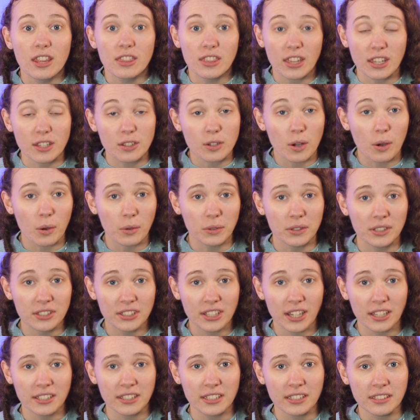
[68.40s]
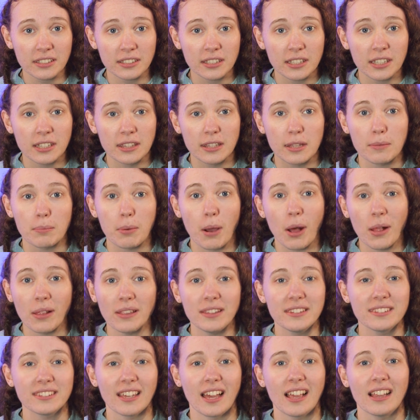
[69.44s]
They told the judges that Paul
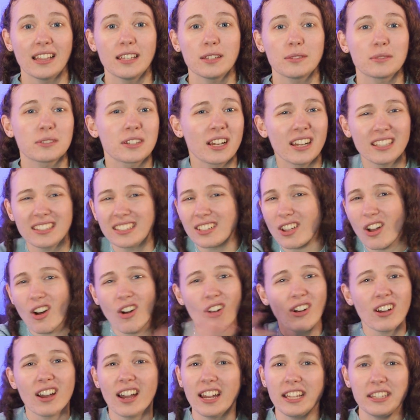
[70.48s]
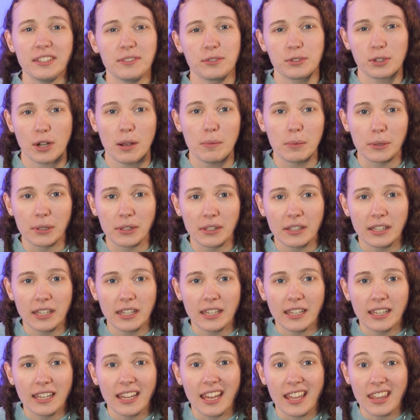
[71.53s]
and Silas were causing all kinds of trouble
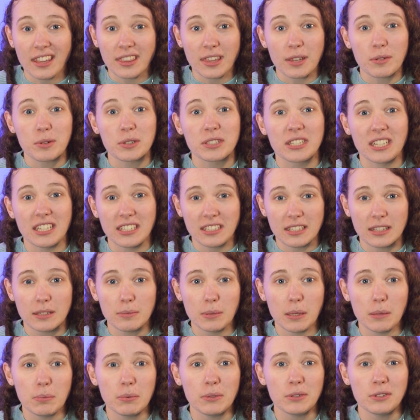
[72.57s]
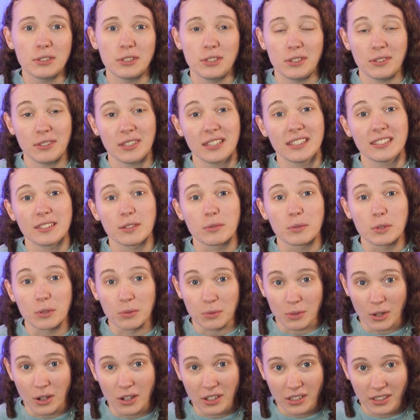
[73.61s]
and that they were teaching the people to do things that were
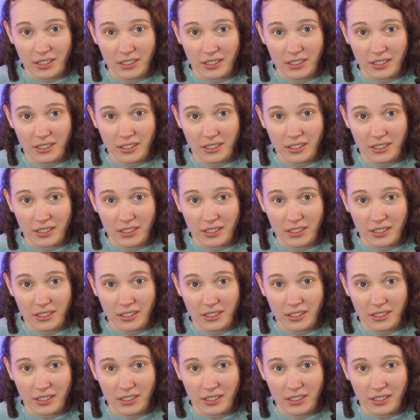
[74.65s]
wrong.